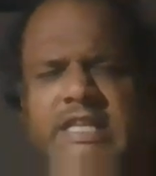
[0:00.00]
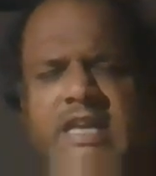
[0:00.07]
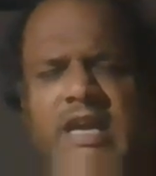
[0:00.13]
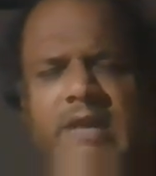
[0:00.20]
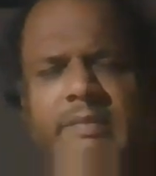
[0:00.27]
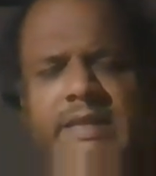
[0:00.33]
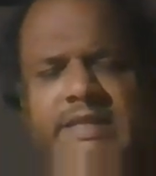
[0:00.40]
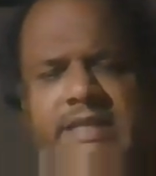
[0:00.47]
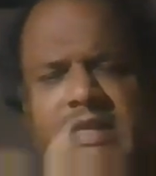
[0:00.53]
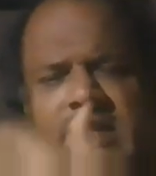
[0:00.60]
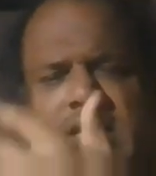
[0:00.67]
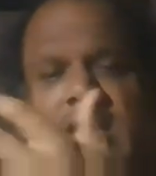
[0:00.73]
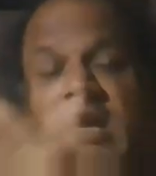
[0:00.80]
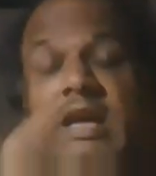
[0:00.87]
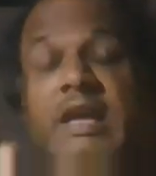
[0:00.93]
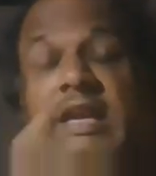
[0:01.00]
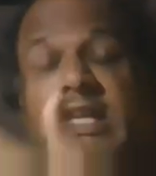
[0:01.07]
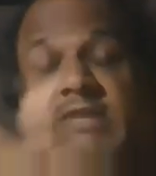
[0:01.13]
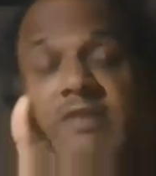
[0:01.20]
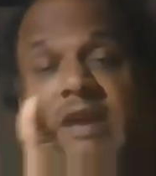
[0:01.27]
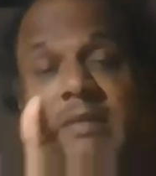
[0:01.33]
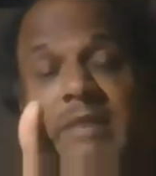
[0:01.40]
girl basically, rich
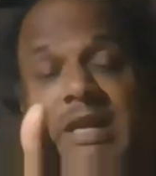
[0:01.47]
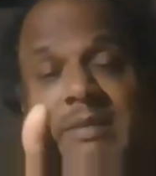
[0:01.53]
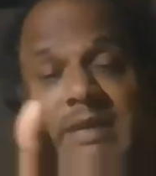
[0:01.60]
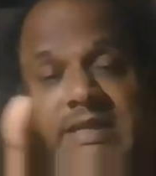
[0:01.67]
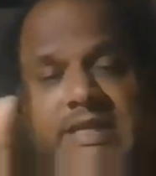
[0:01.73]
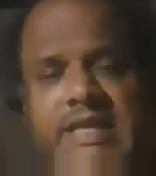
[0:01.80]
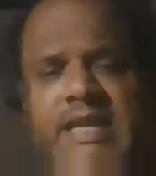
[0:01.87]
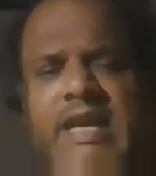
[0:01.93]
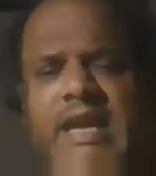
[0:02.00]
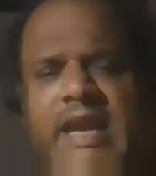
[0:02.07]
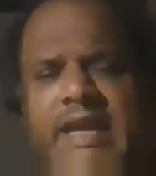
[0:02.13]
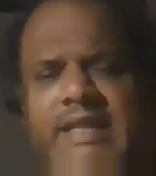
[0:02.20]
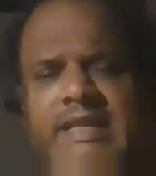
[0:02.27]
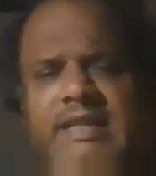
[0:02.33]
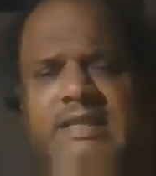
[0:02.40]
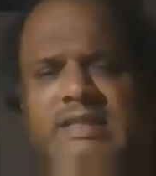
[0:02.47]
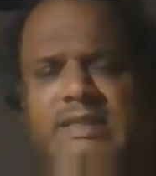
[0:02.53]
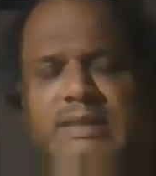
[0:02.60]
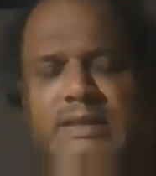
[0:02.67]
family basically are like this.